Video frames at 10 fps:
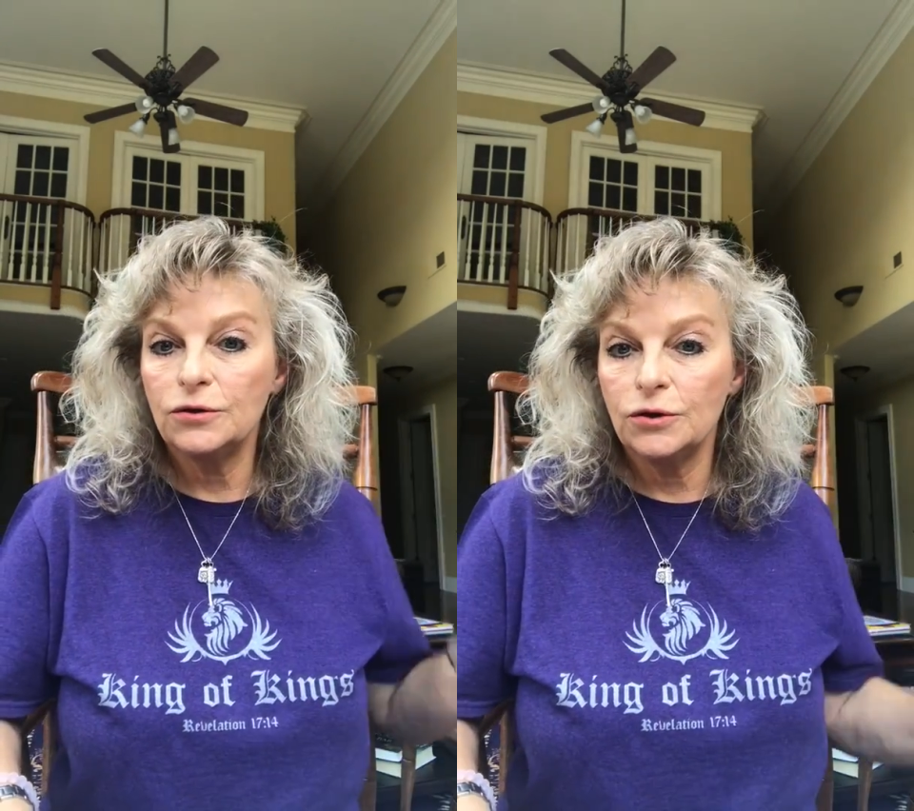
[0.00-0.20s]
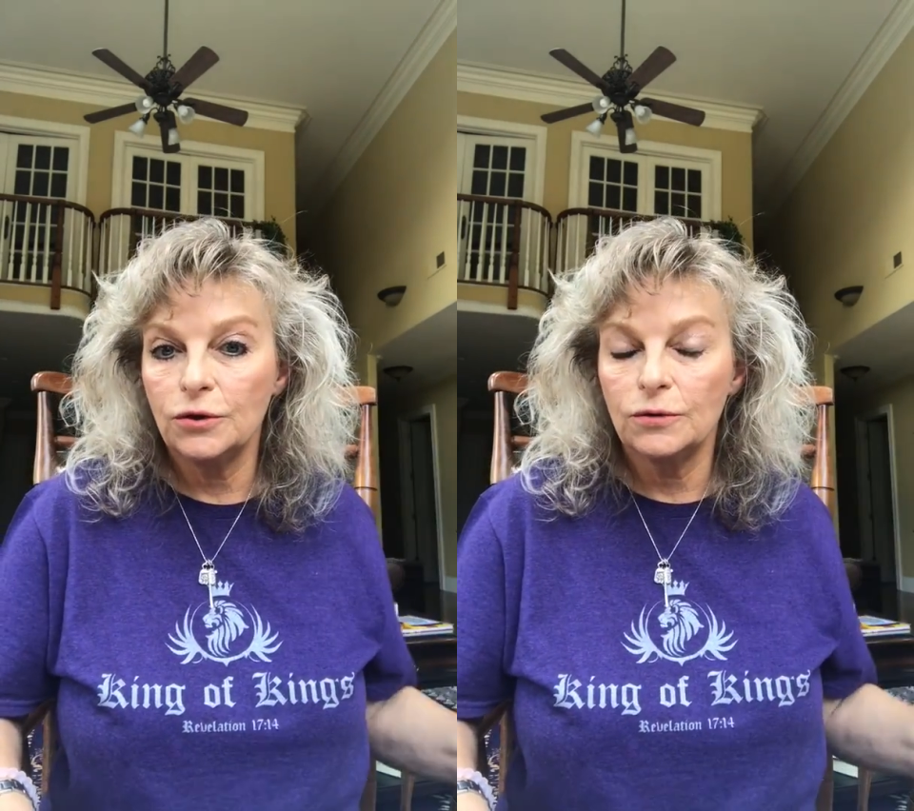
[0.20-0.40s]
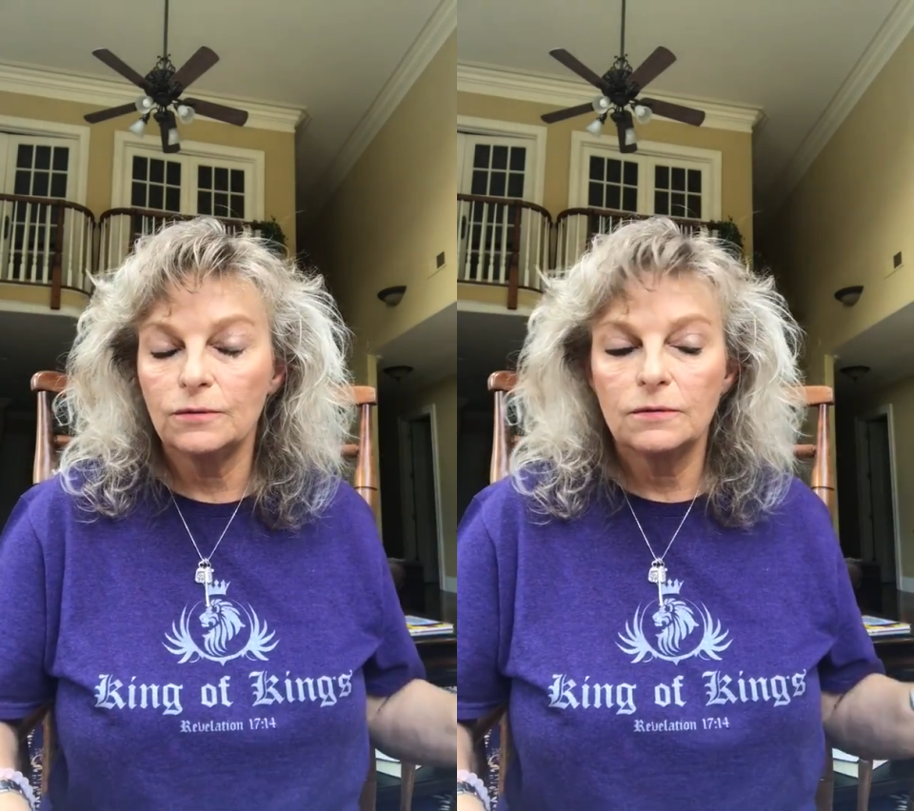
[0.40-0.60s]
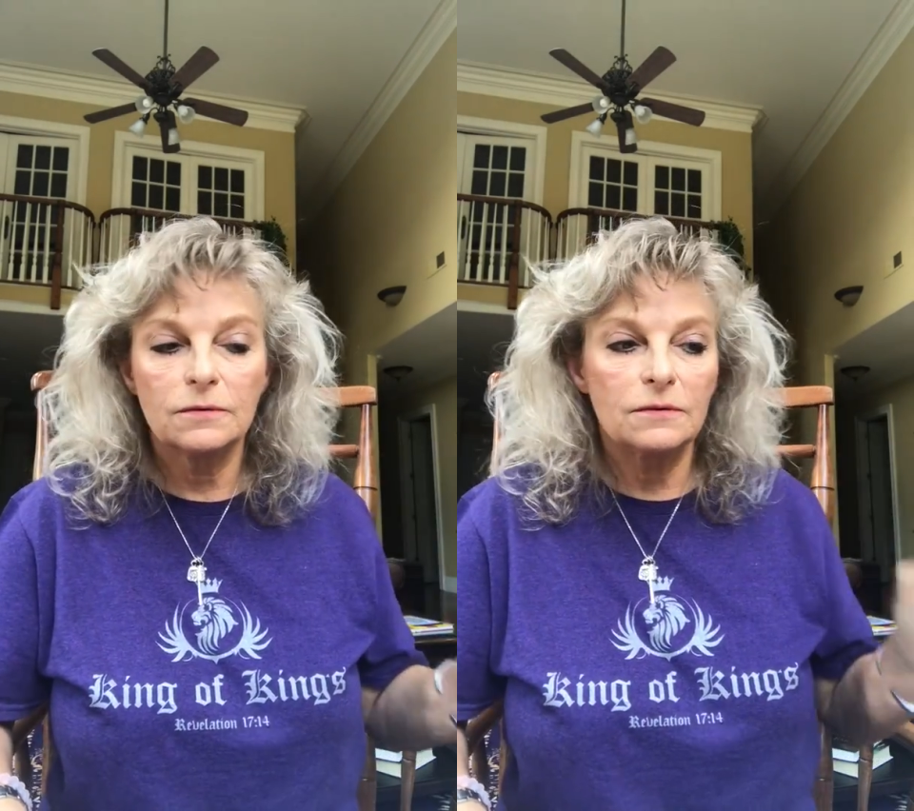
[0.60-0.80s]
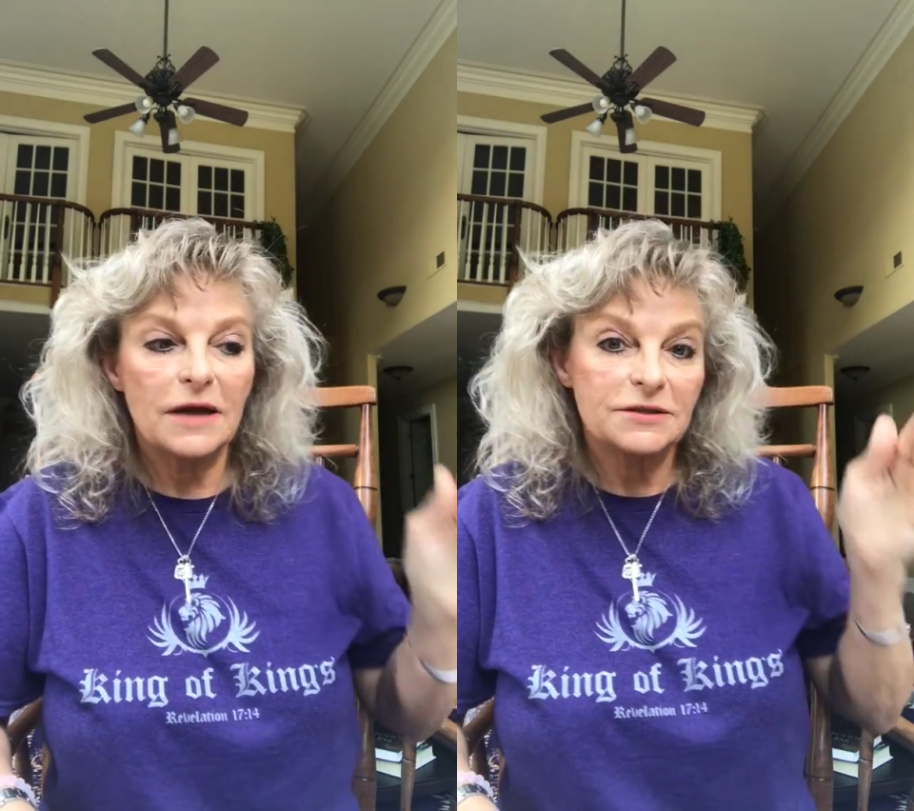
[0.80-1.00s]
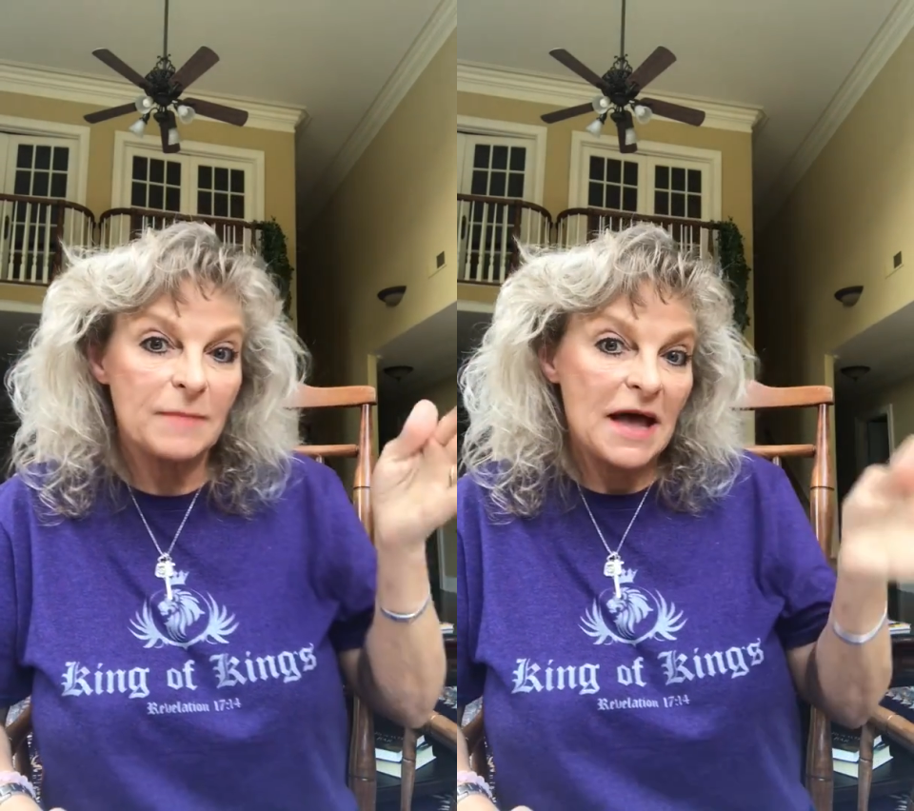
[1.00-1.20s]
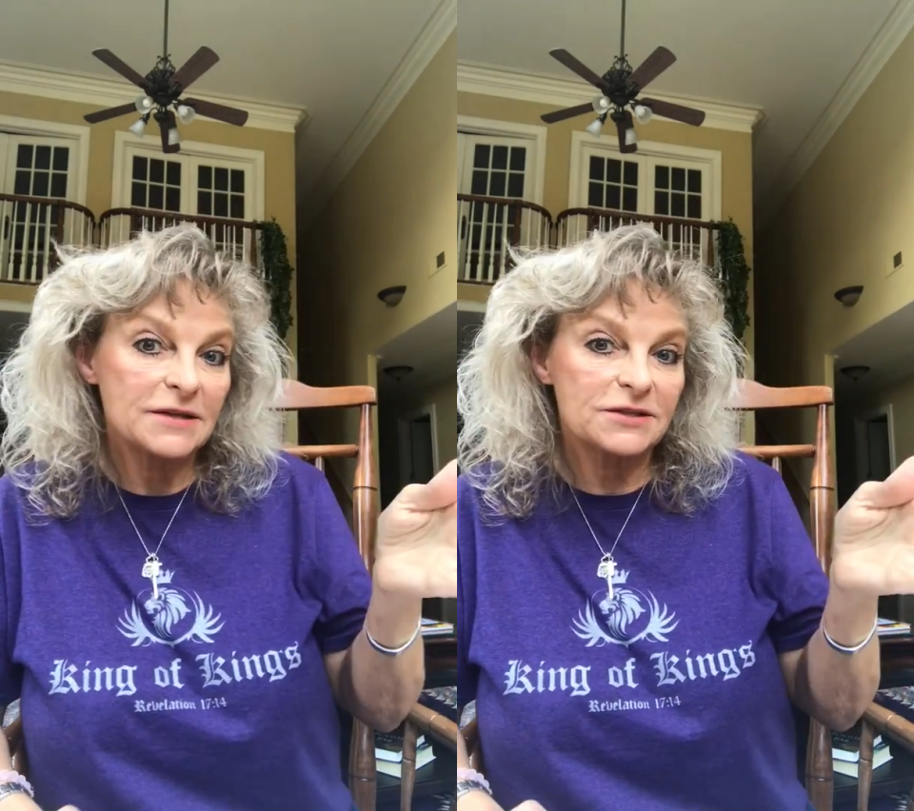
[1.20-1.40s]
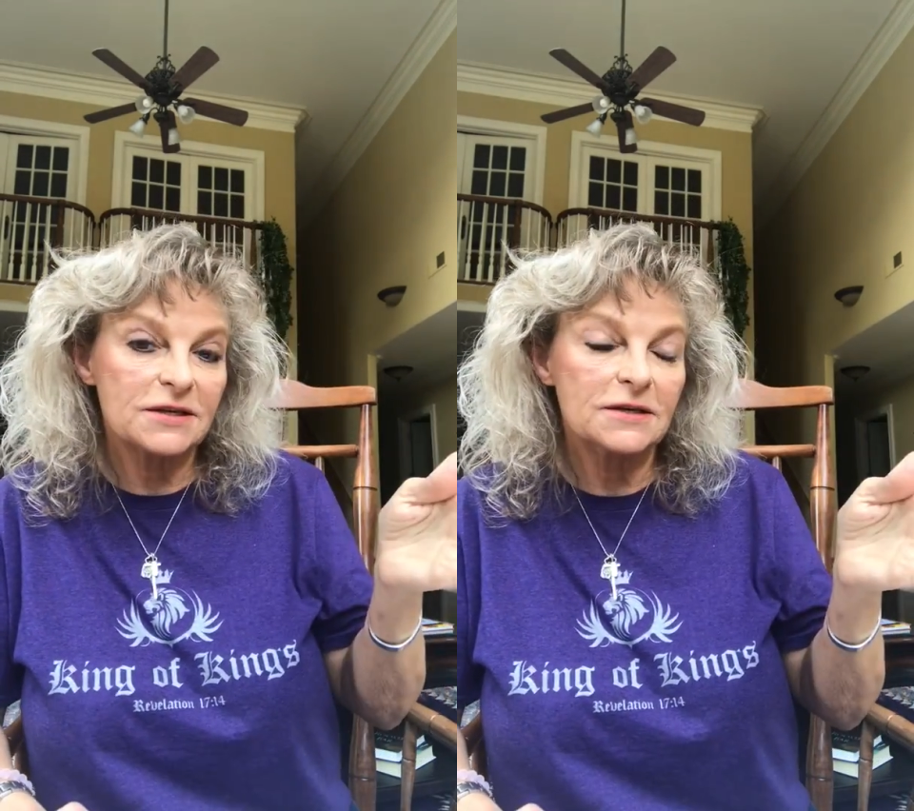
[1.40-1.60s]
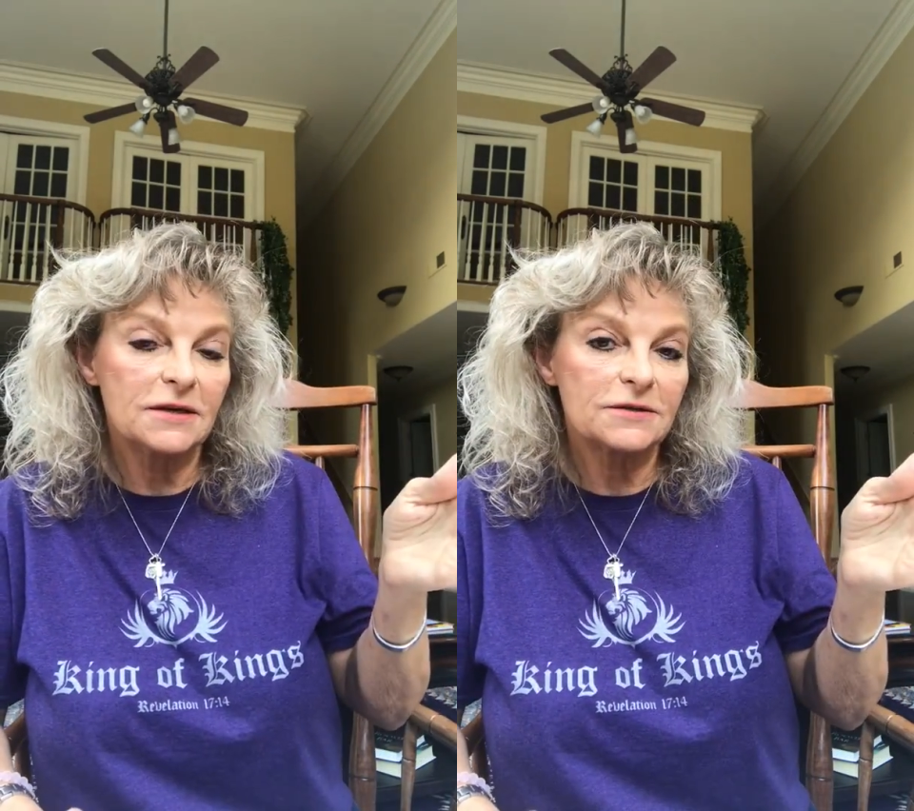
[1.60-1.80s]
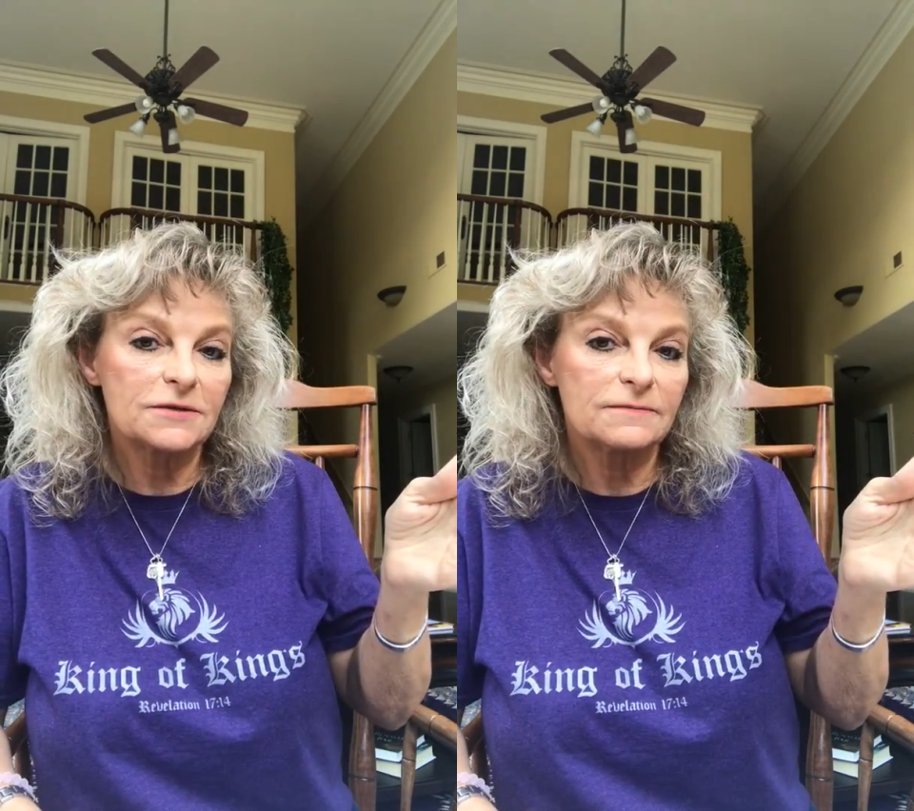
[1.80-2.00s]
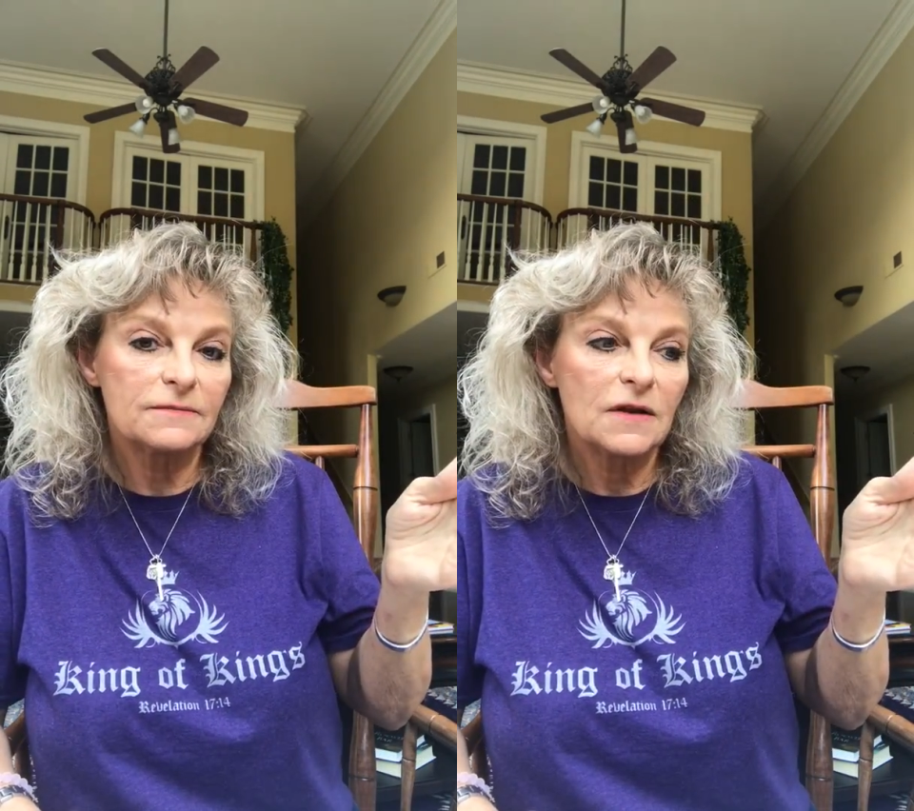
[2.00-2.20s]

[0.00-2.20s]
you. That's past tense.